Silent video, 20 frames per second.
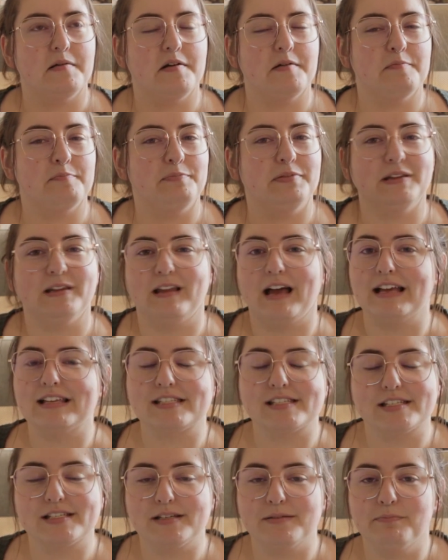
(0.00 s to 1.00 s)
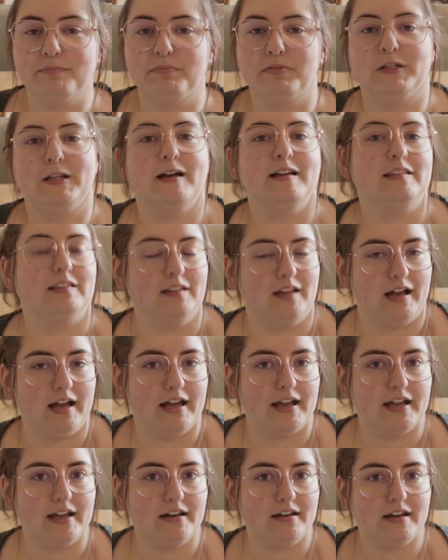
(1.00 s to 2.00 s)
blessed
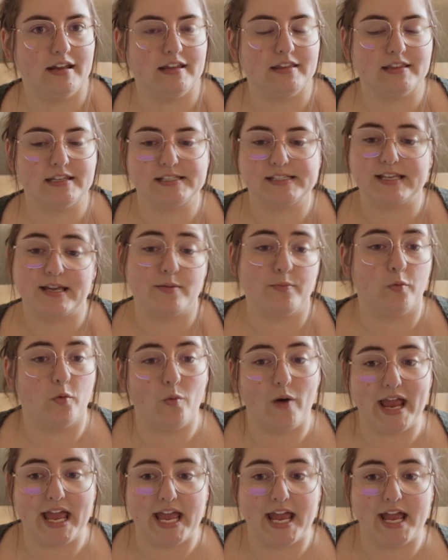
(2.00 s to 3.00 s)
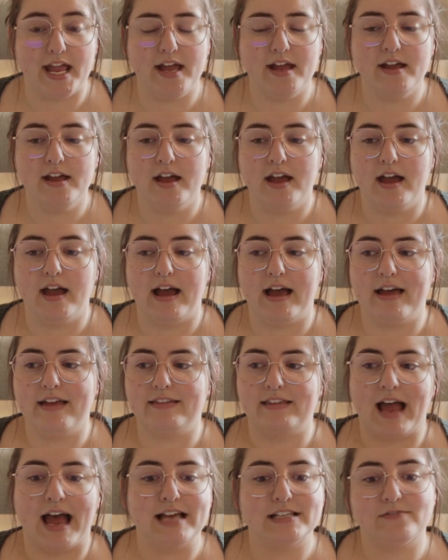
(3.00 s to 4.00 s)
bloodline in the same way
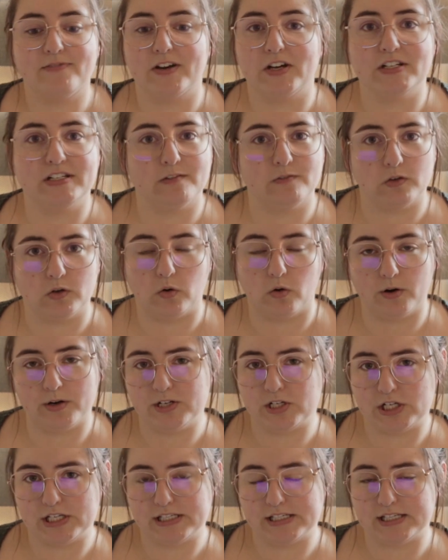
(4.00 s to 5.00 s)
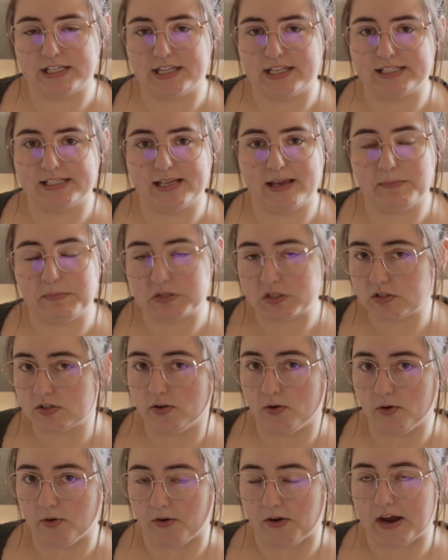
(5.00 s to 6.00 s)
and has very different origins to the same
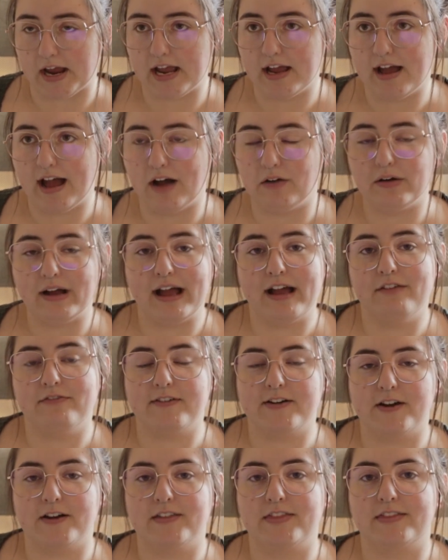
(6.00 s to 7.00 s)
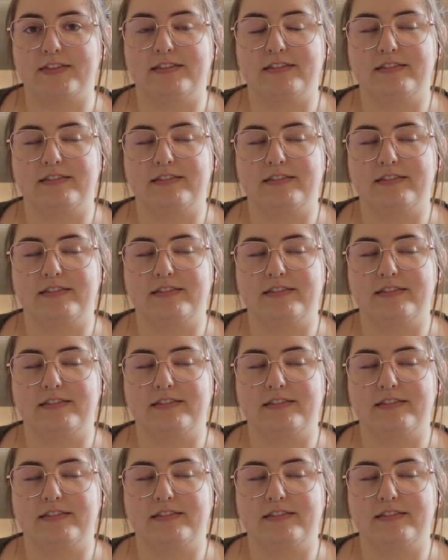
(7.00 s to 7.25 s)
story. However,